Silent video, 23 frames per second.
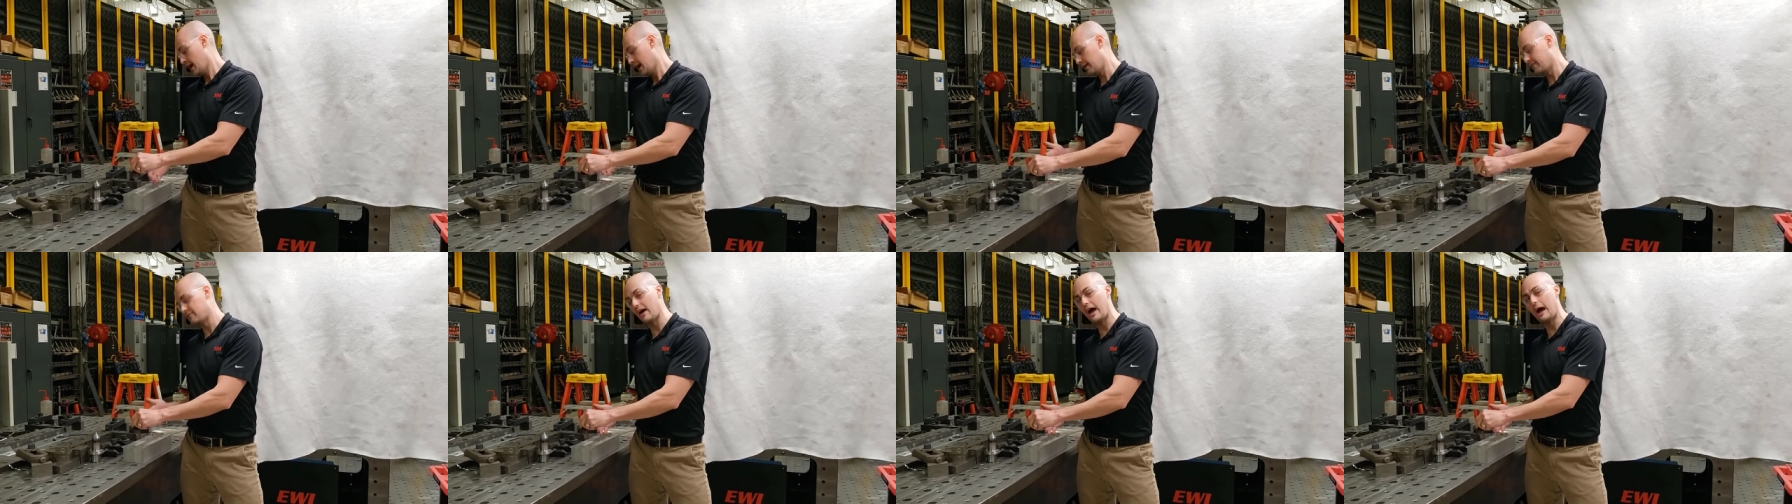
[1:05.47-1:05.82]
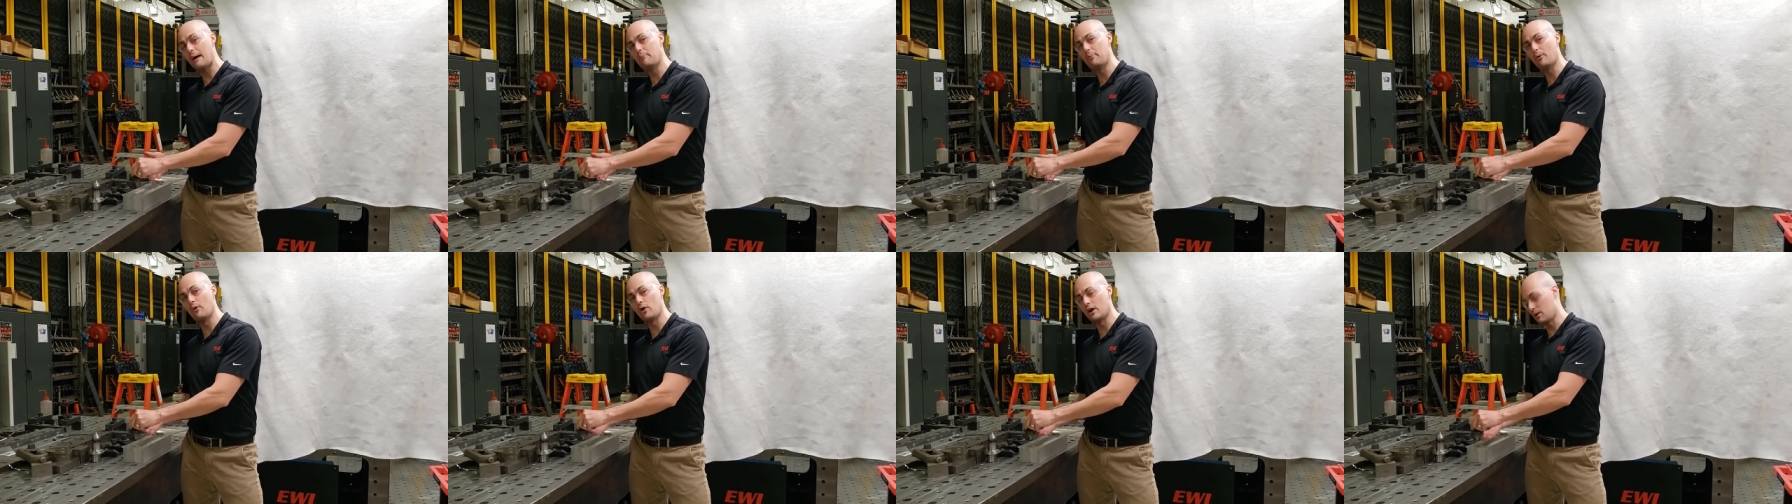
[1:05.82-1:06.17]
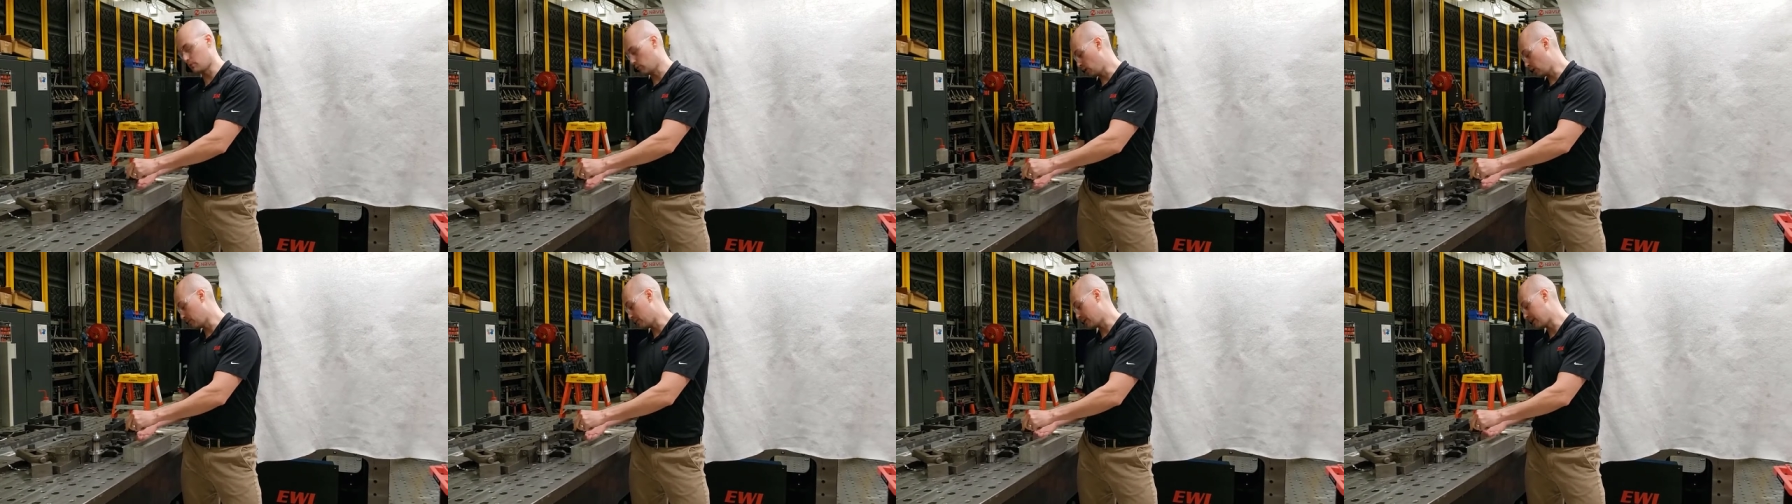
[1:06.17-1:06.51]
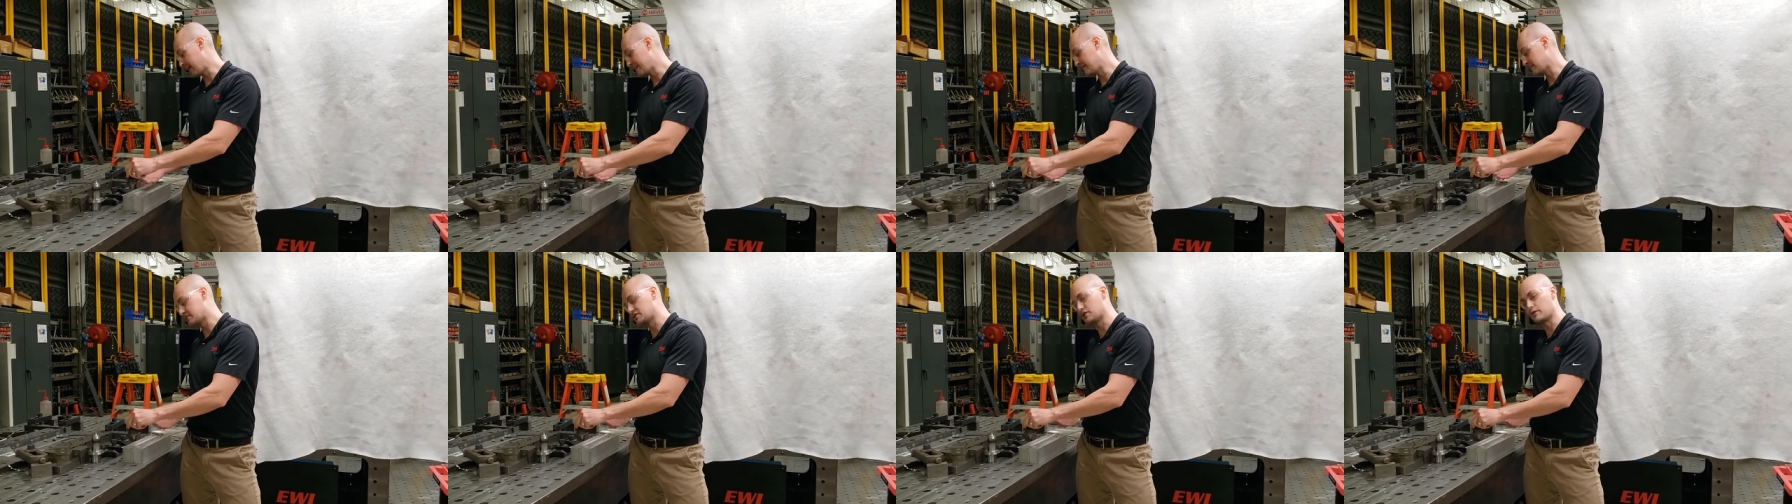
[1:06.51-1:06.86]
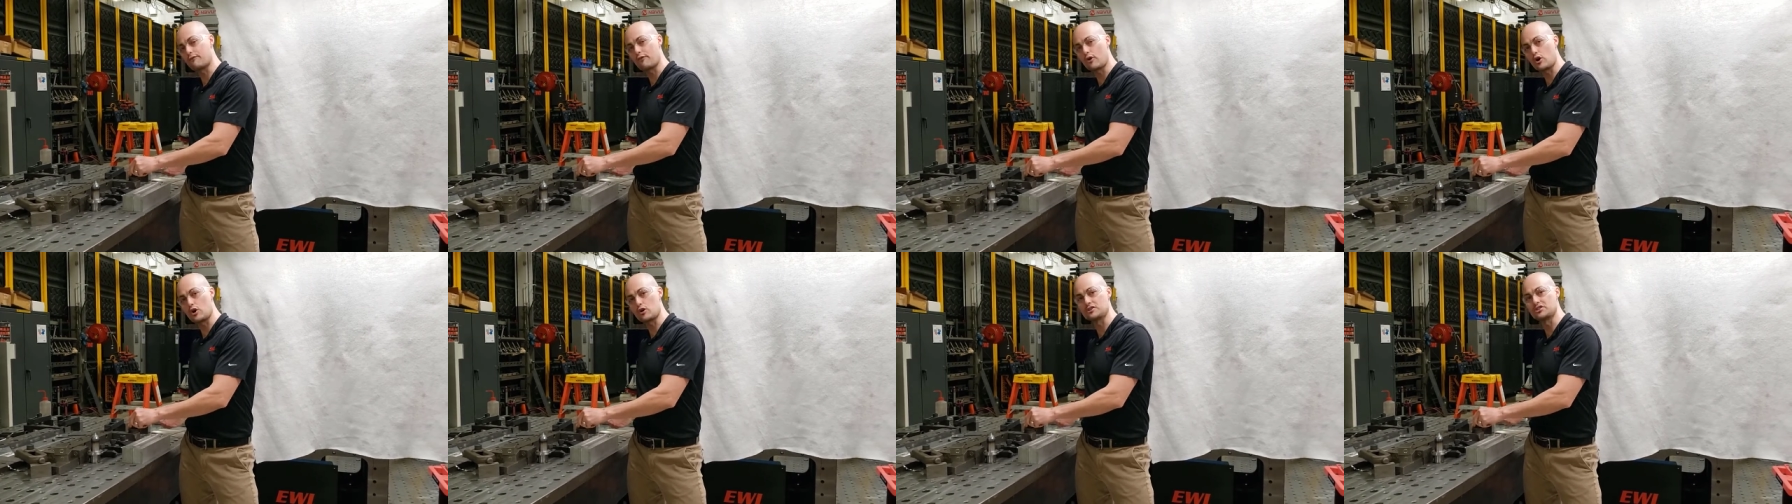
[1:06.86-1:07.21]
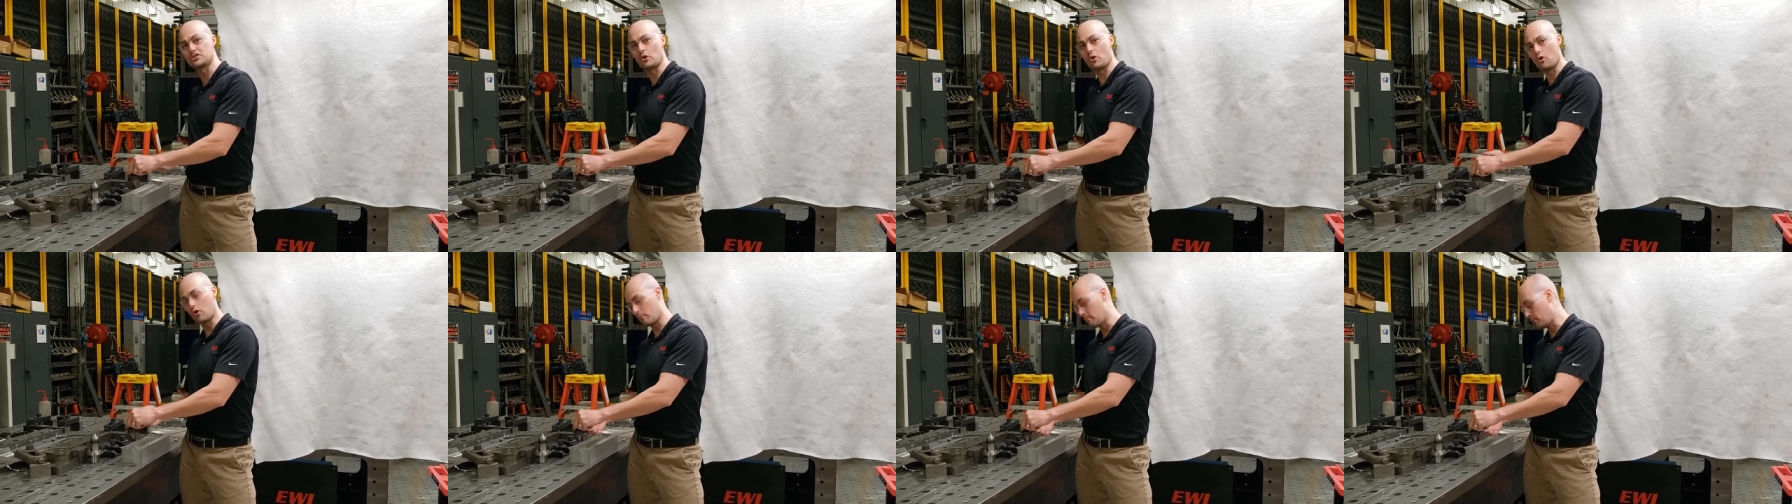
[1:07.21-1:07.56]
At that point, we begin to
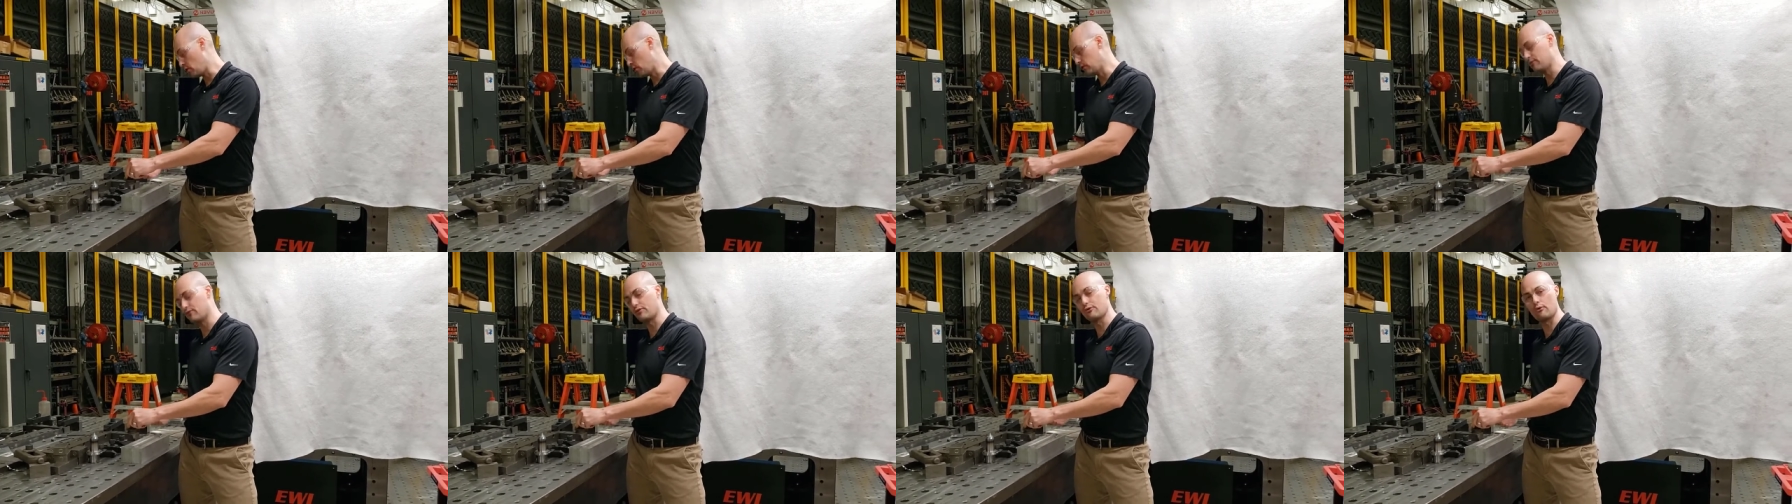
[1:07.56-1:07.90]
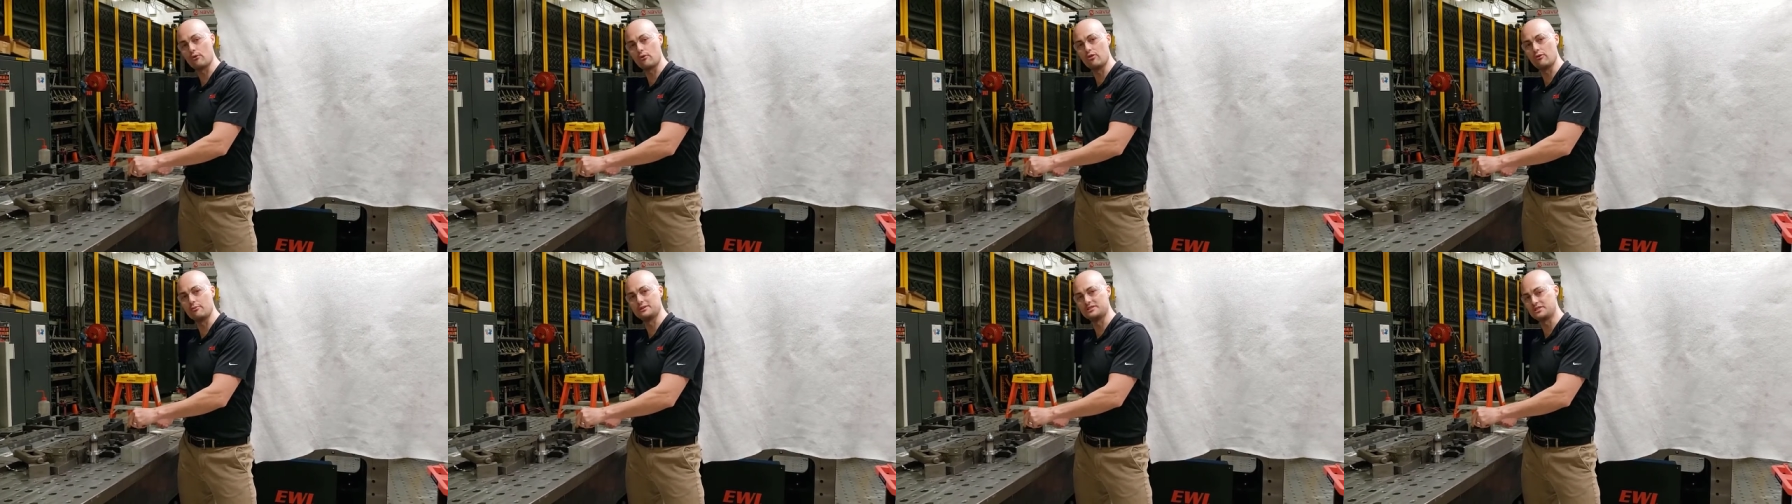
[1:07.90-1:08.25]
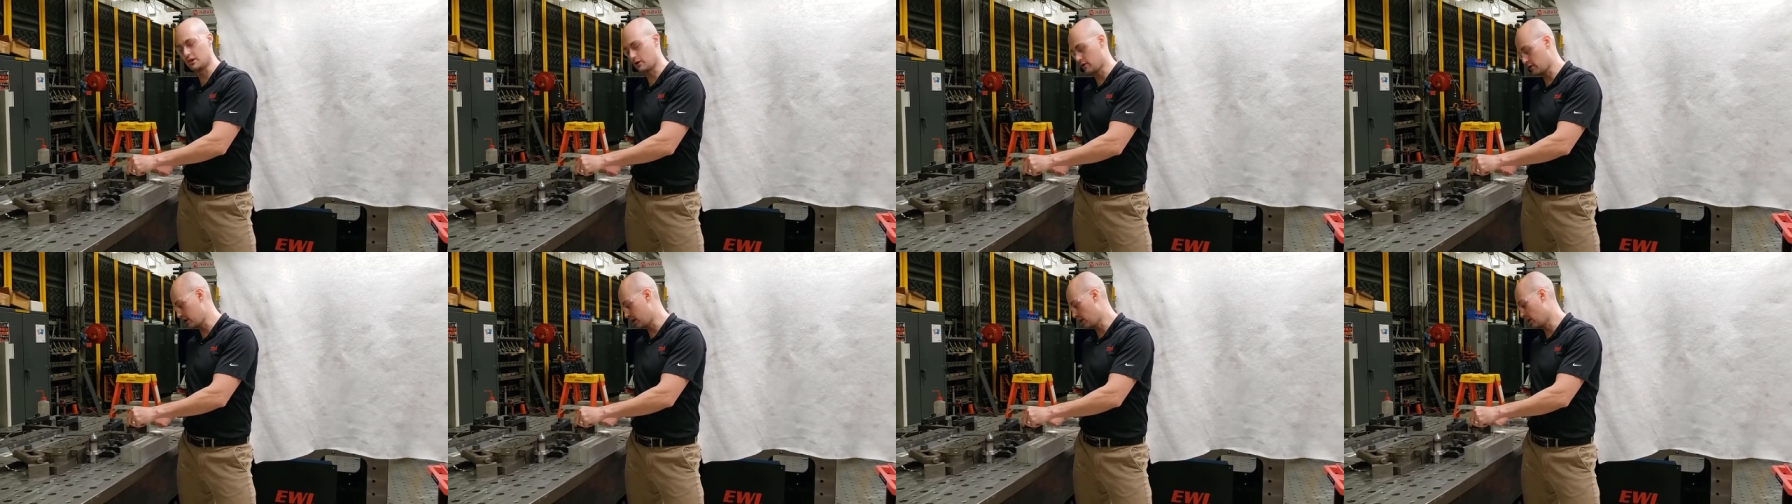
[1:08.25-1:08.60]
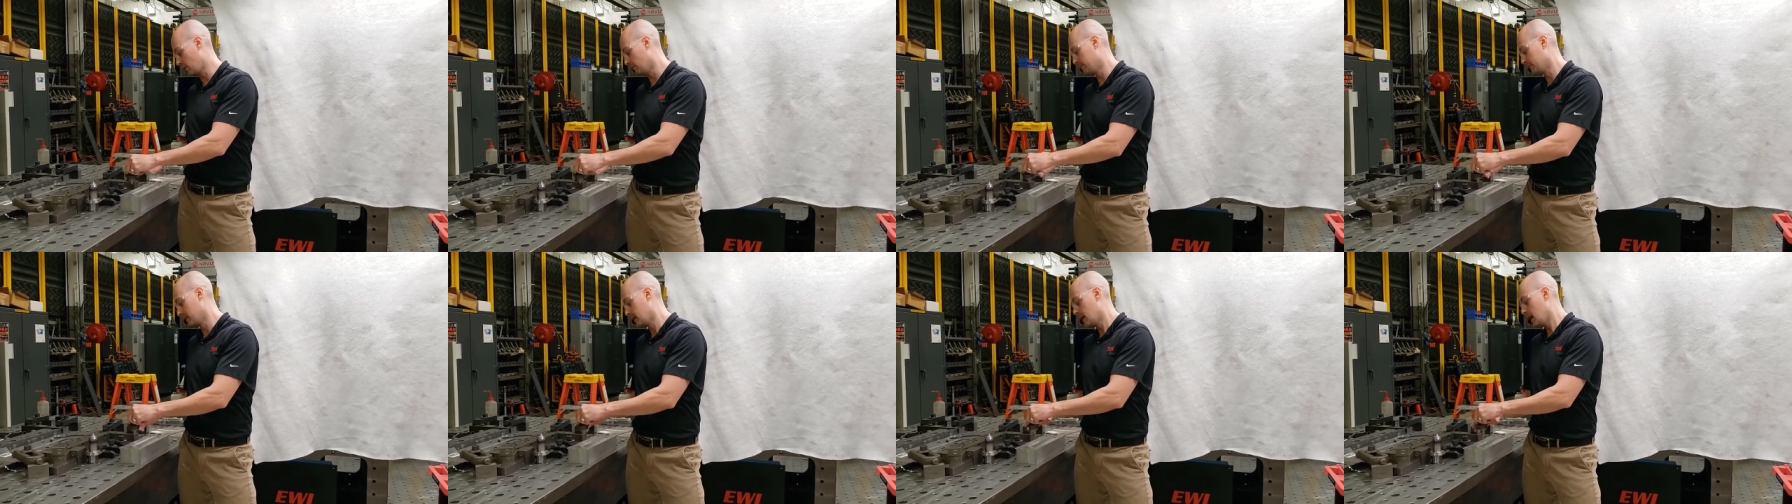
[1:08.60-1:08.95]
traverse or move through the material.